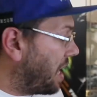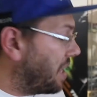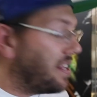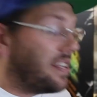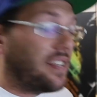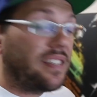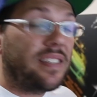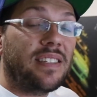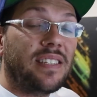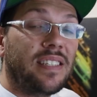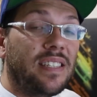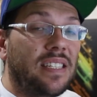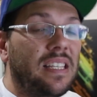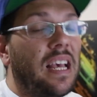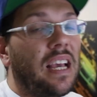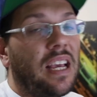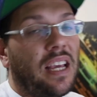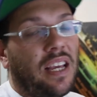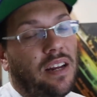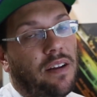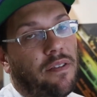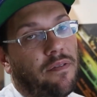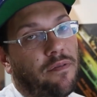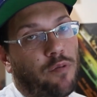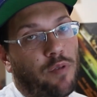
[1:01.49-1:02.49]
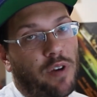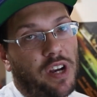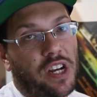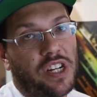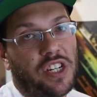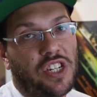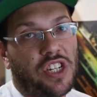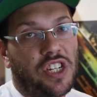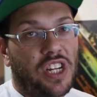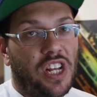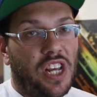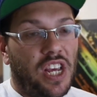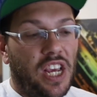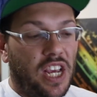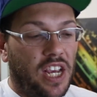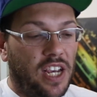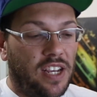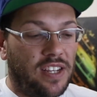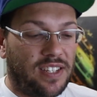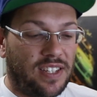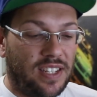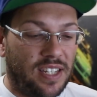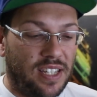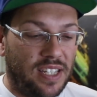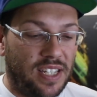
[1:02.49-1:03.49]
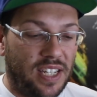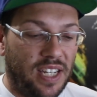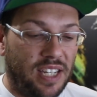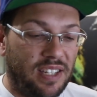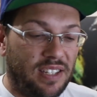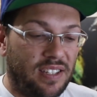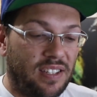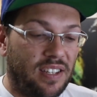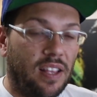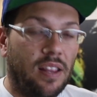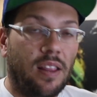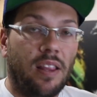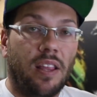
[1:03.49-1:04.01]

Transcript: The second of which is this